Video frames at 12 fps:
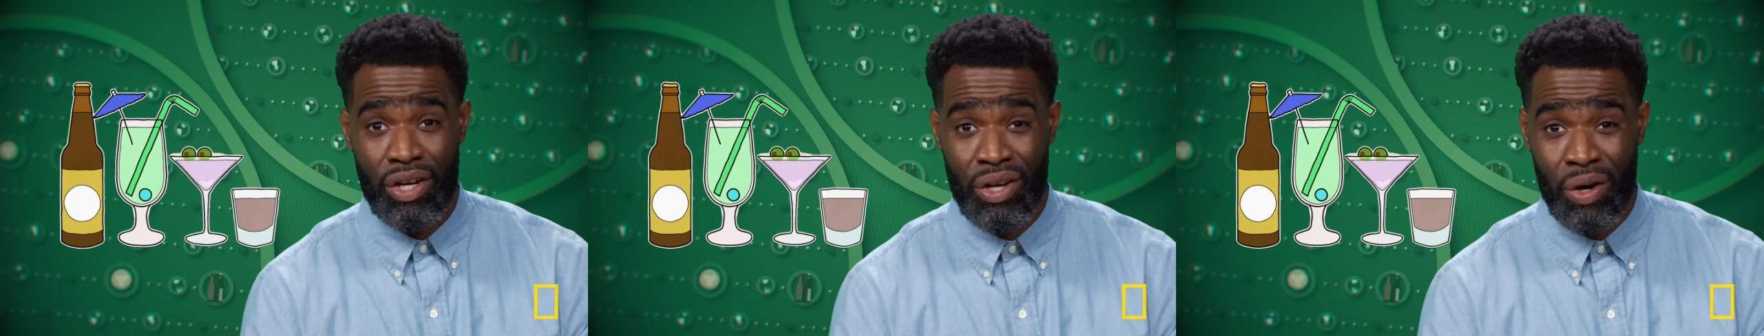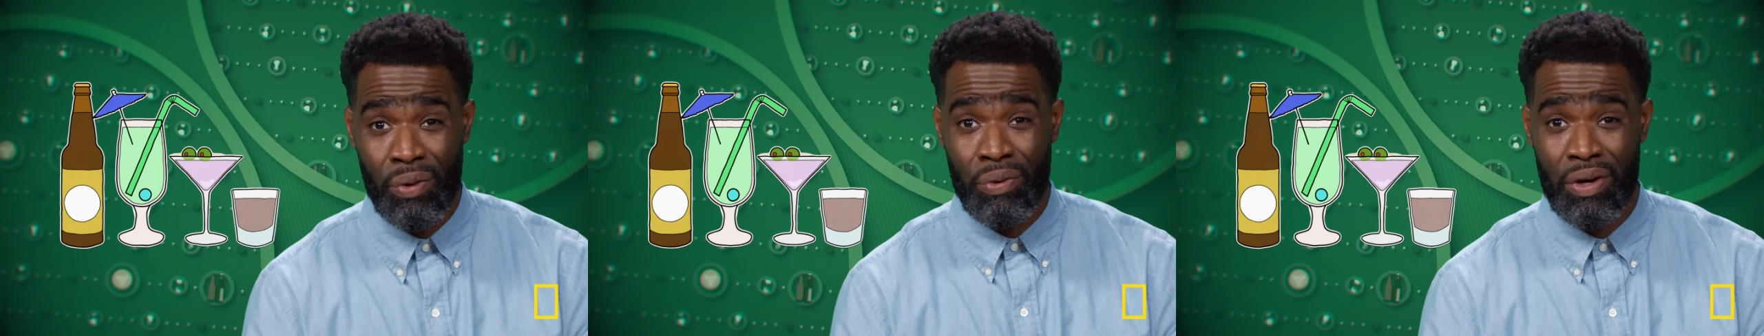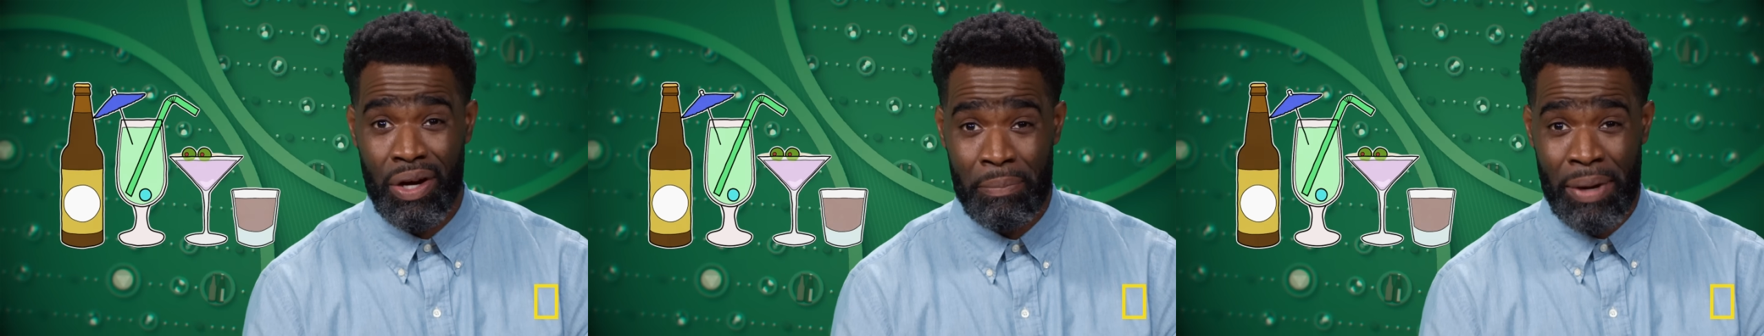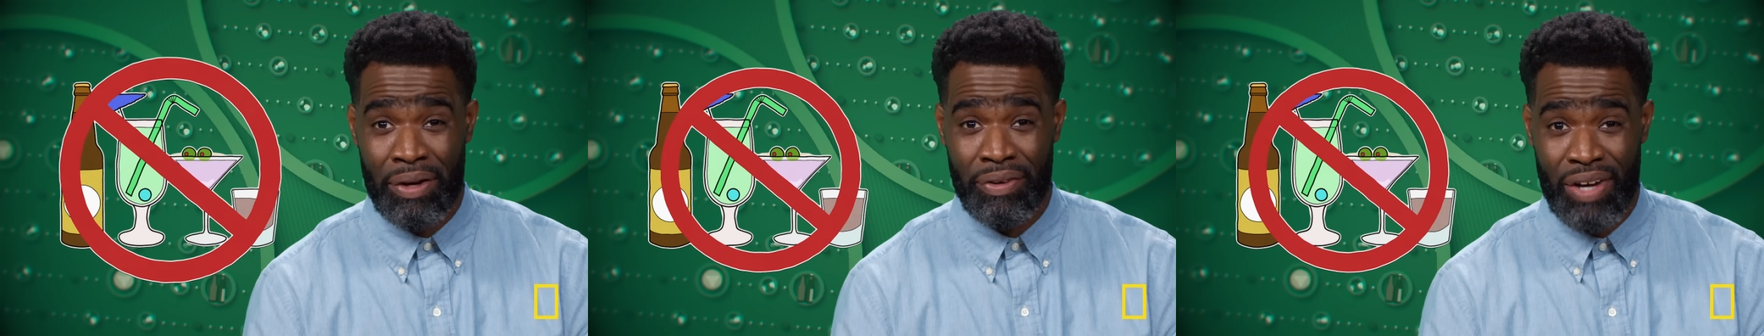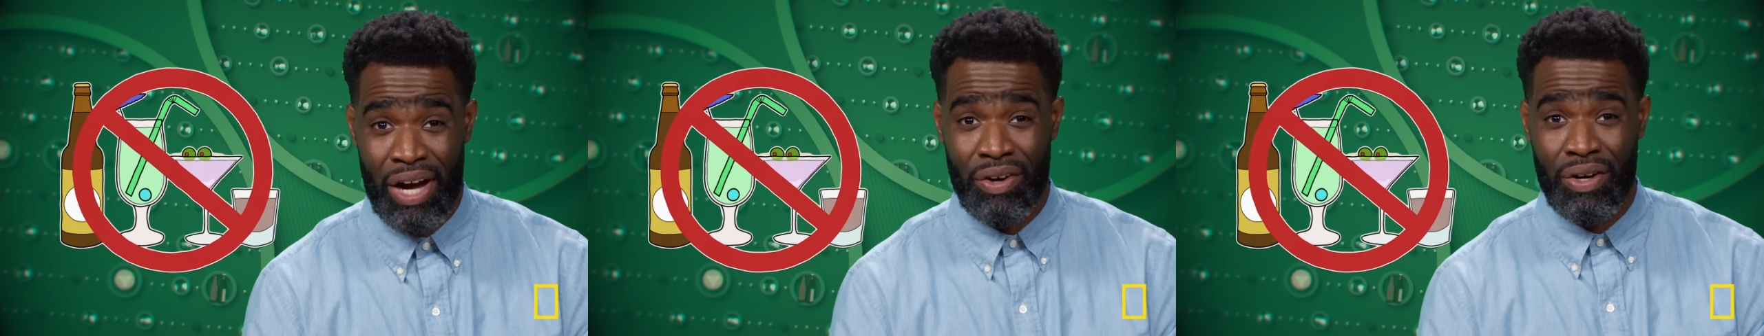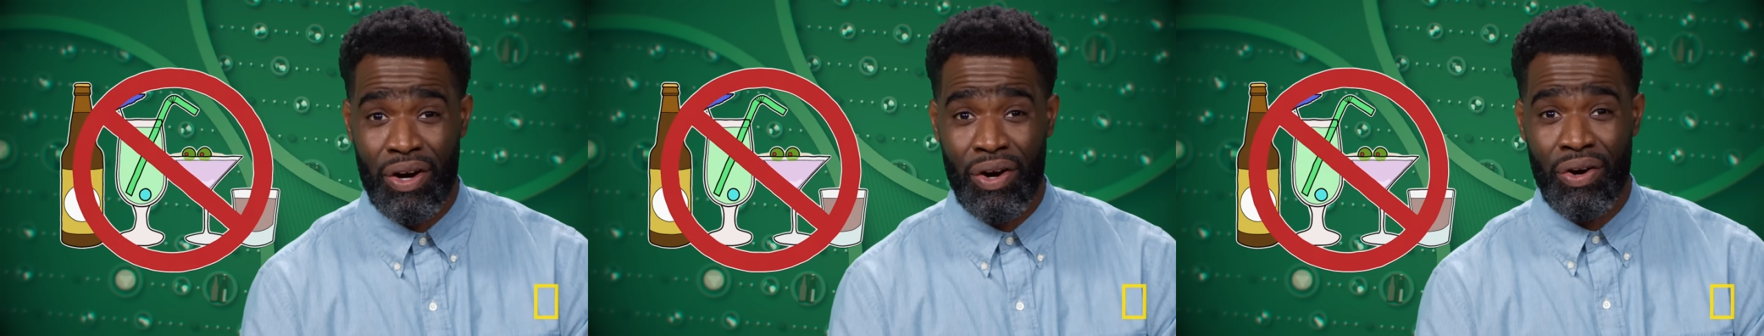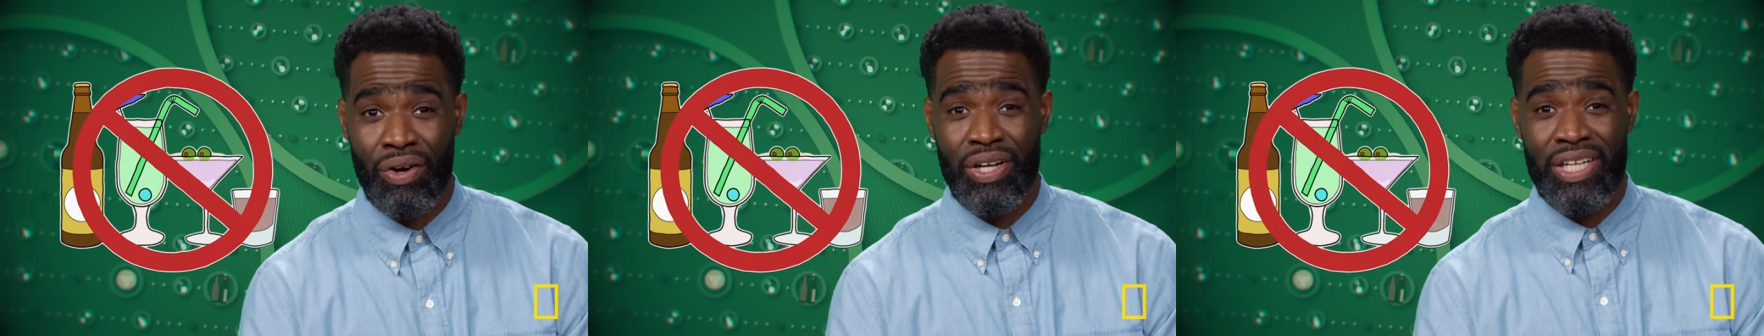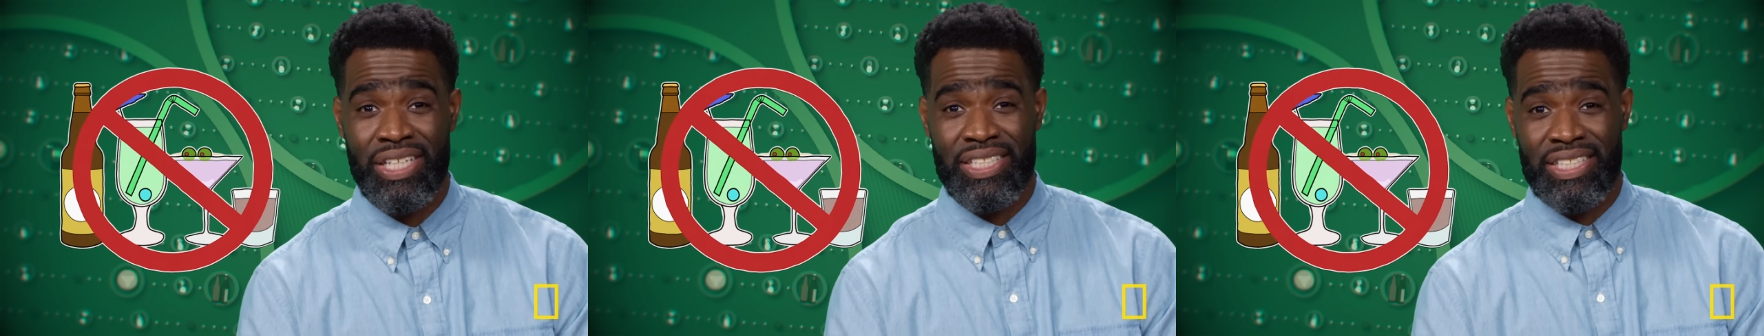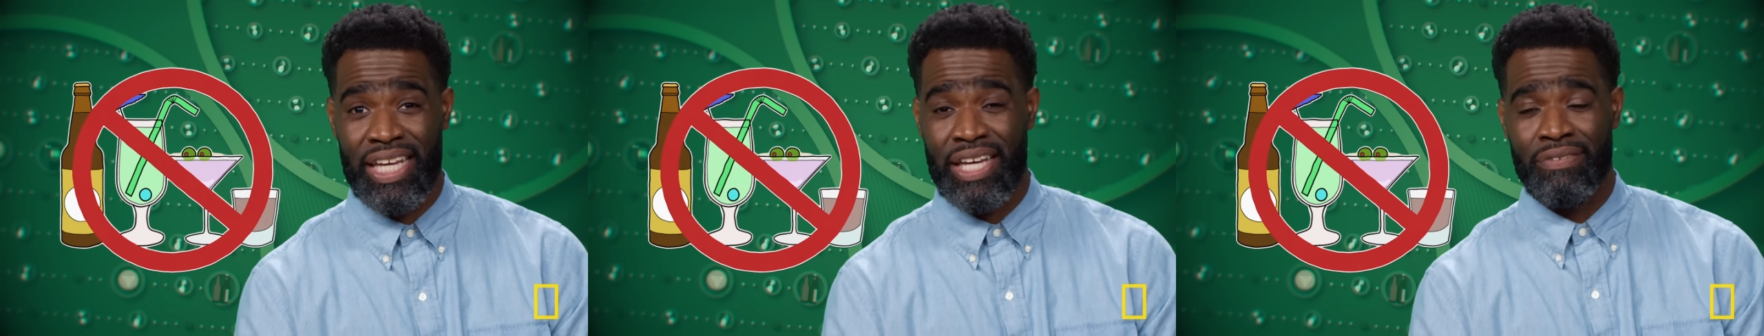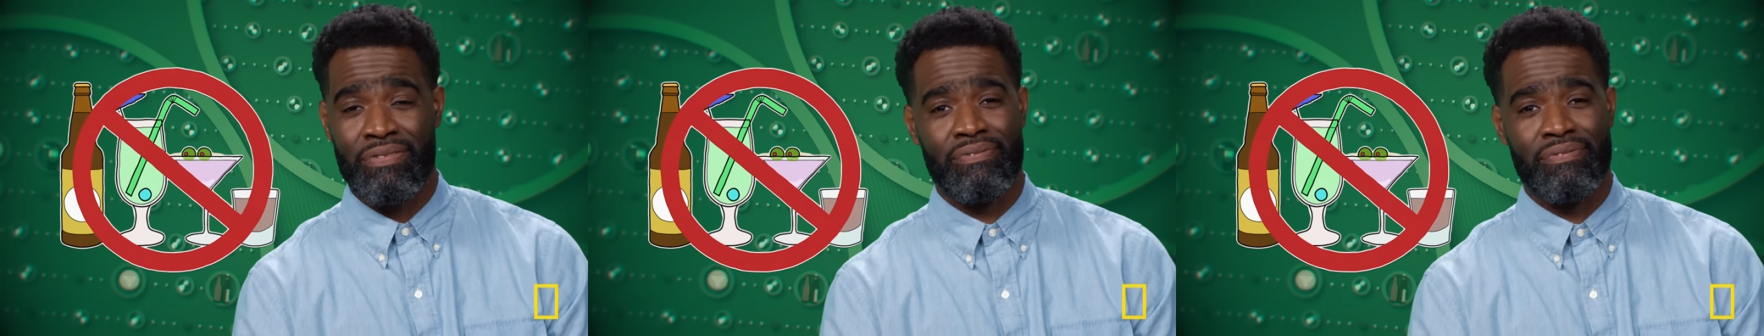no amount of alcohol is safe.